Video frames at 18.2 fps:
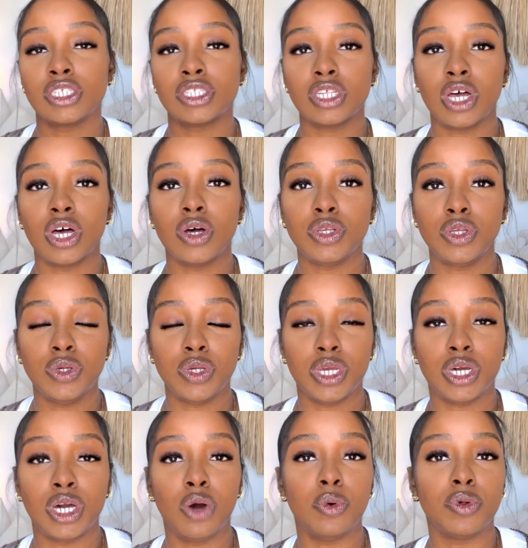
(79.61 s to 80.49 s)
So you
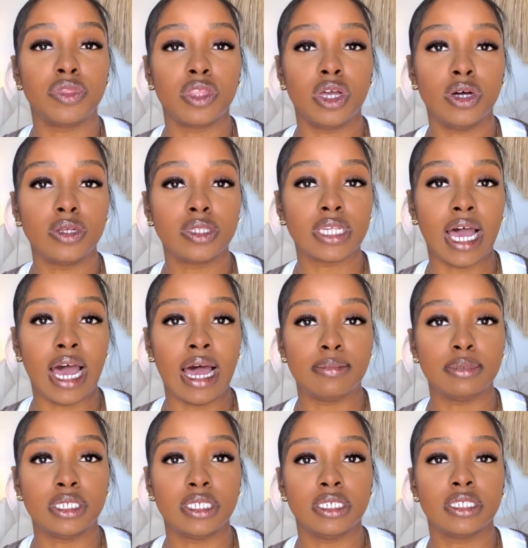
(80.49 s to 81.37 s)
can go with those
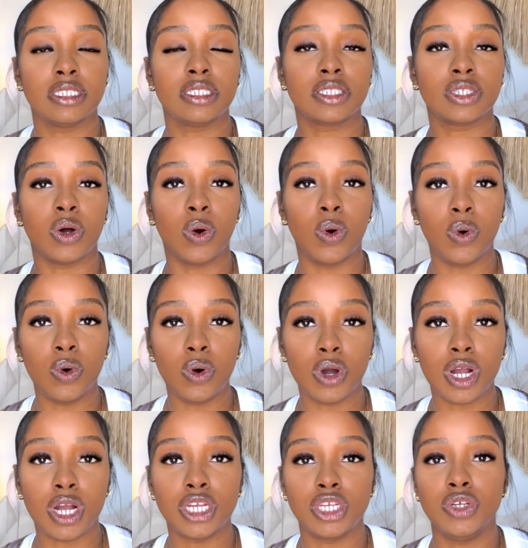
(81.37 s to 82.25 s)
options
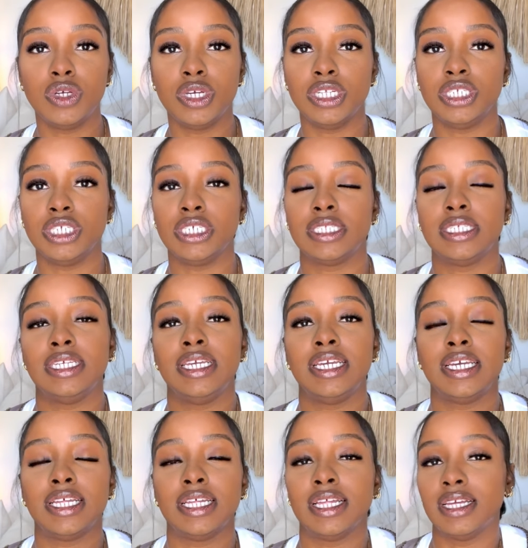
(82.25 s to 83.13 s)
or you can just
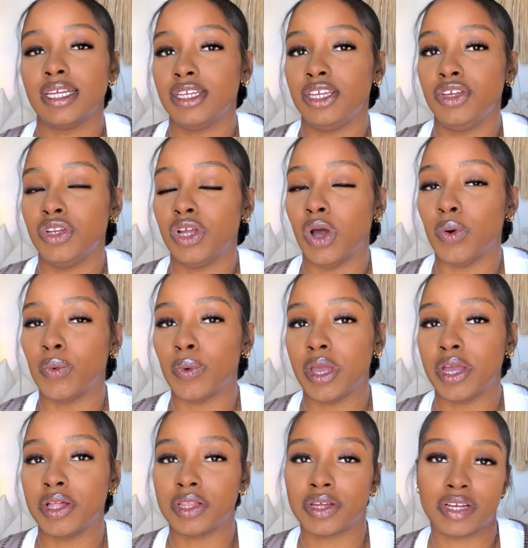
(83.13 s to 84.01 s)
get you know,
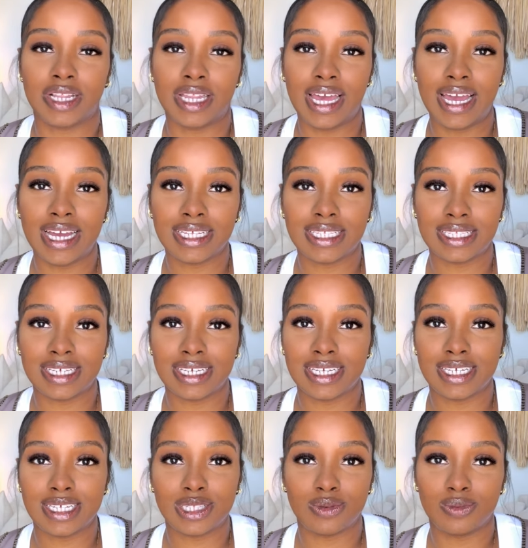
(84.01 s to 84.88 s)
regular
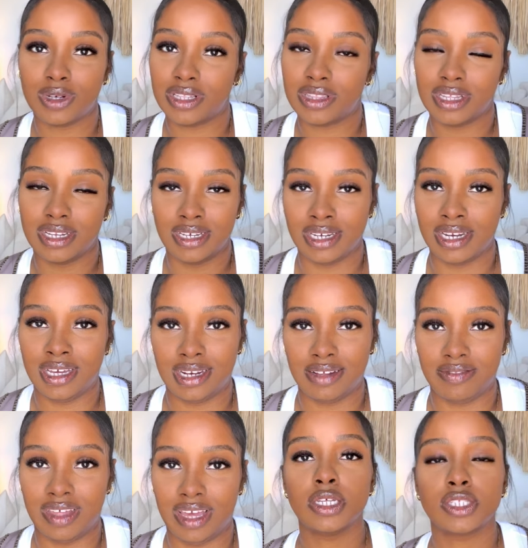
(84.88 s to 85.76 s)
glasses with none
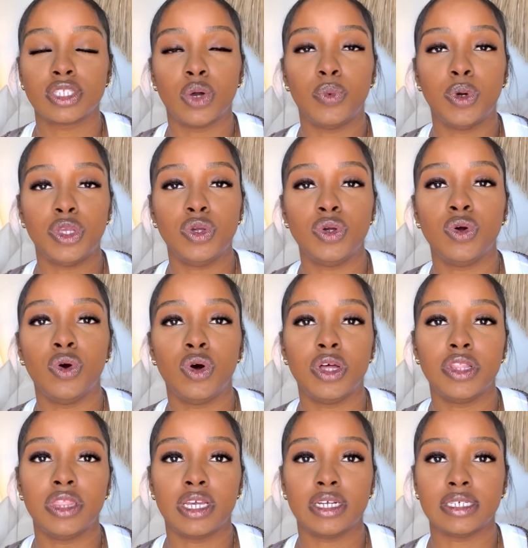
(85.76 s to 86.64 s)
of that. So when you go
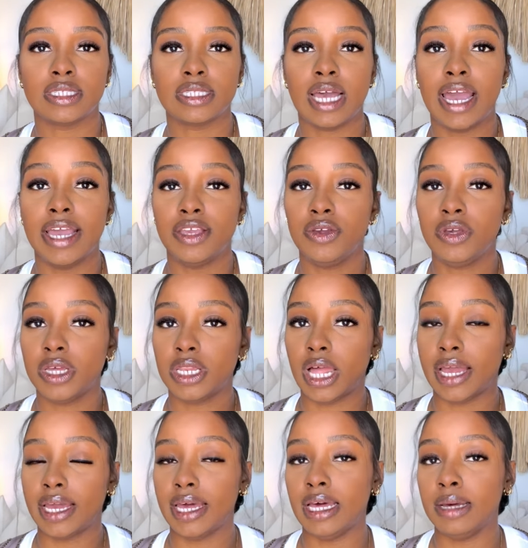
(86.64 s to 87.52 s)
on their site, you can
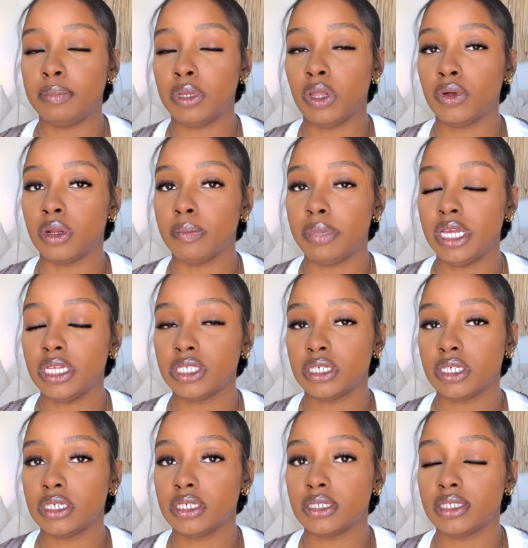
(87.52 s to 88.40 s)
like upload a
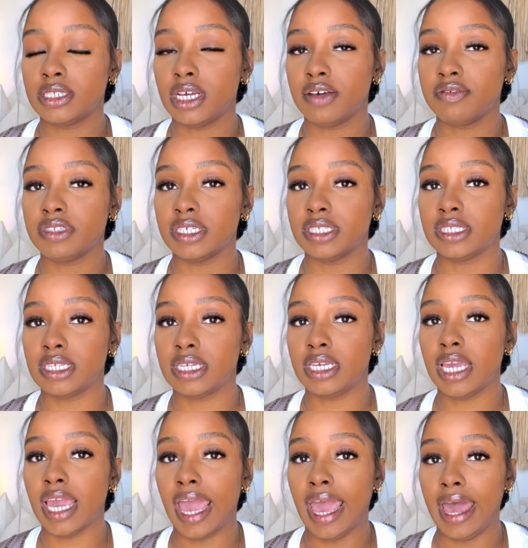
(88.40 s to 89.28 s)
picture yourself to
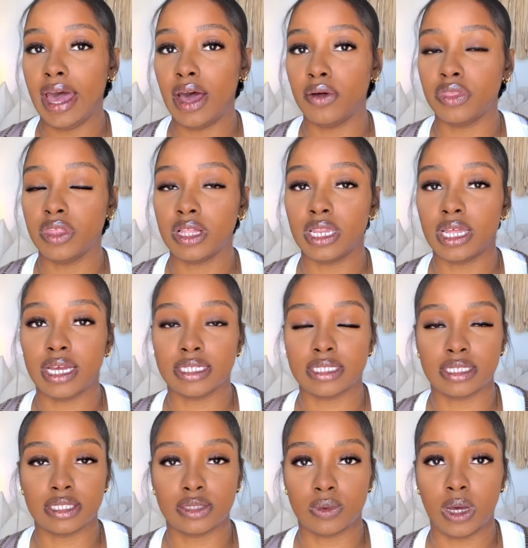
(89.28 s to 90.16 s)
see how the
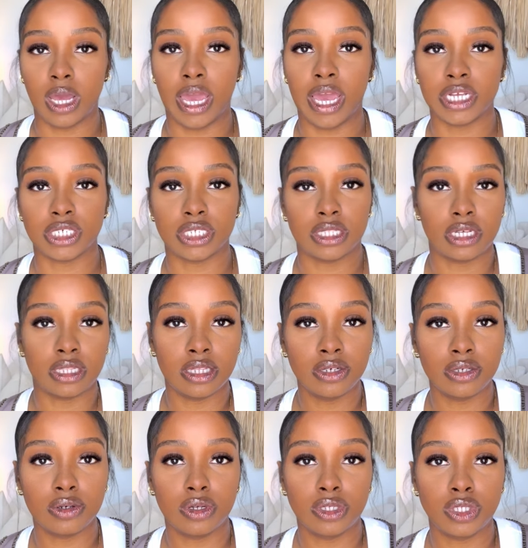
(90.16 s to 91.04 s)
glasses will actually
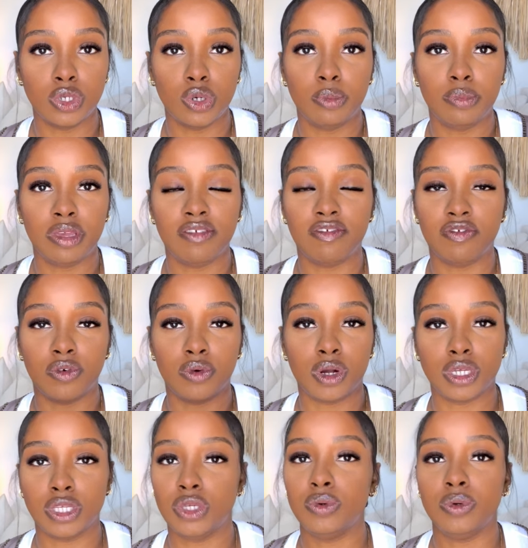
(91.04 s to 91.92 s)
look on you
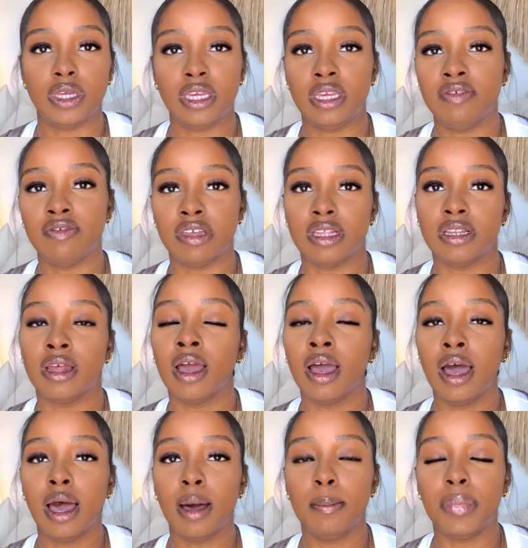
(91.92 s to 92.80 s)
before you even
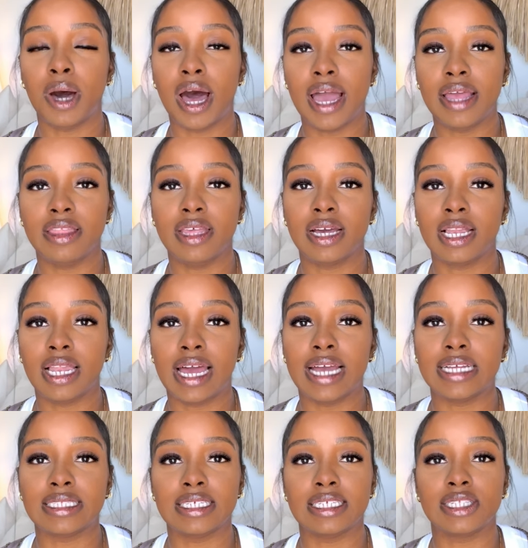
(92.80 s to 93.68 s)
buy the
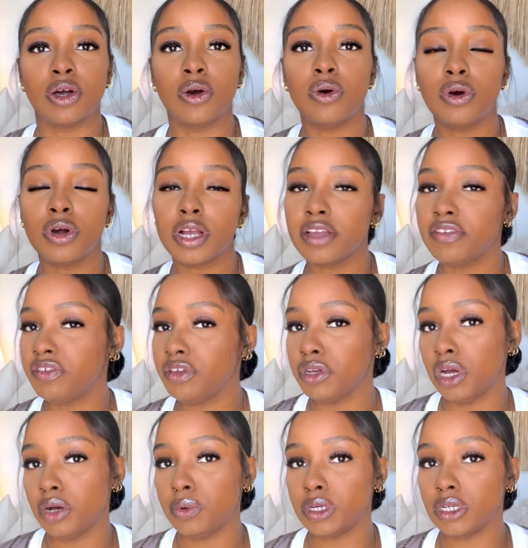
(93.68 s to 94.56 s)
glasses. Or if you
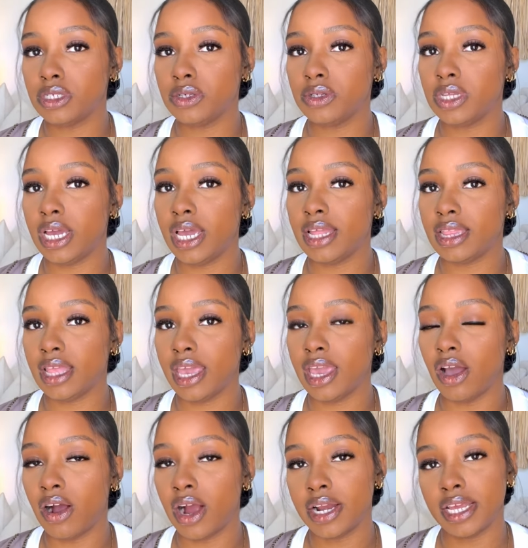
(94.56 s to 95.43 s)
don't want to do that,
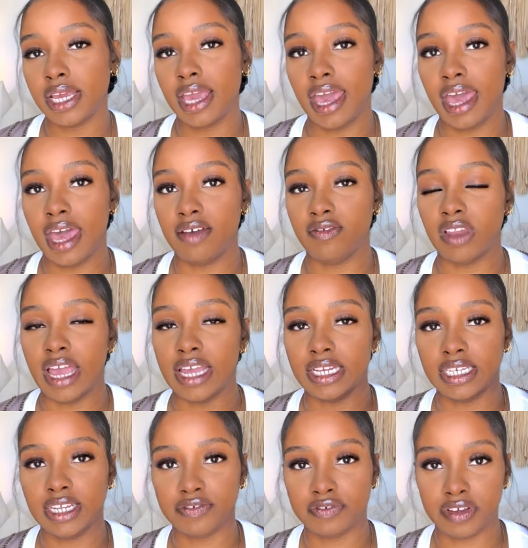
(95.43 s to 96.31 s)
they already have
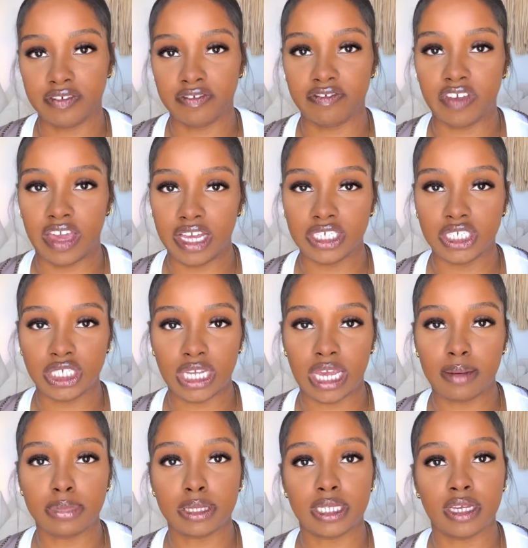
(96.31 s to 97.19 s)
like different face
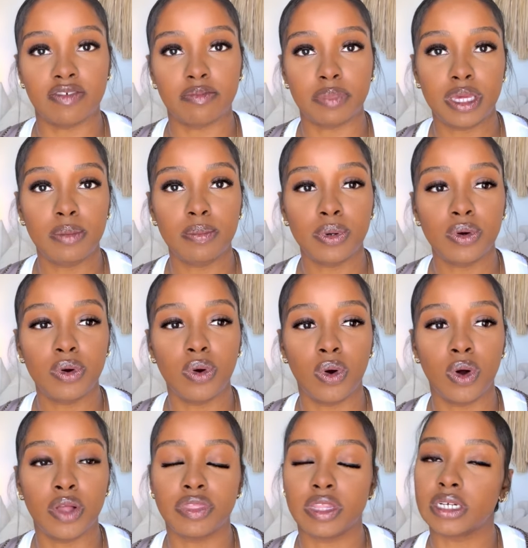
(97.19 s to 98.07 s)
shapes of people
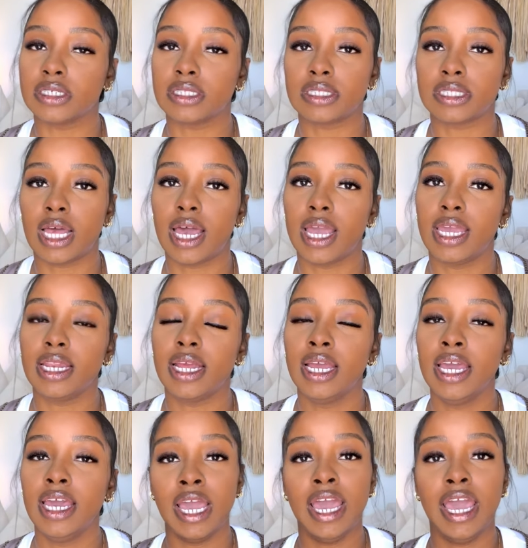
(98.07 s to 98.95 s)
on their site
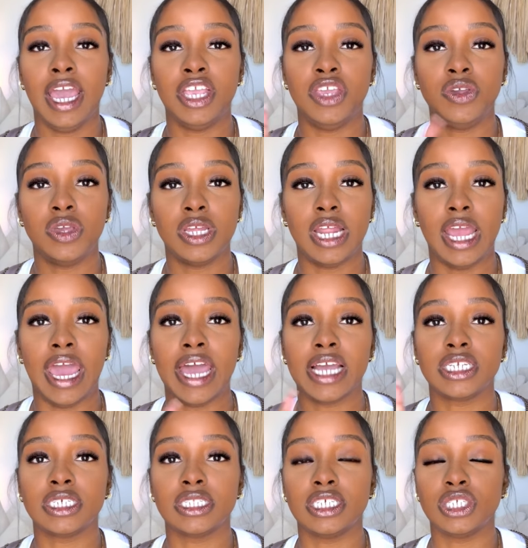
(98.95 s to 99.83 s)
and you can
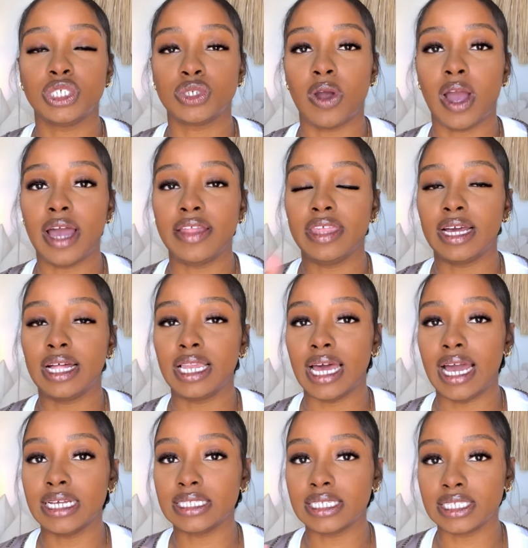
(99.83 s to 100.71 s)
actually try the
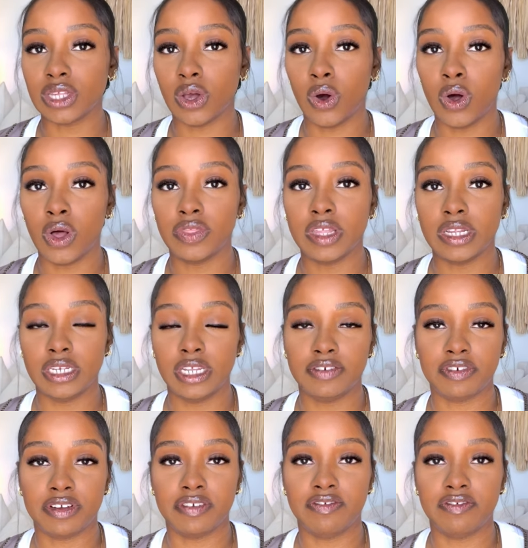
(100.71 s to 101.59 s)
glasses on the
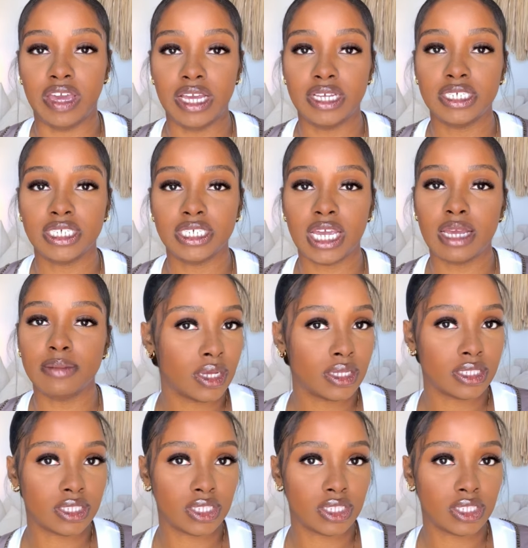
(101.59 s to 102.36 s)
different face shapes.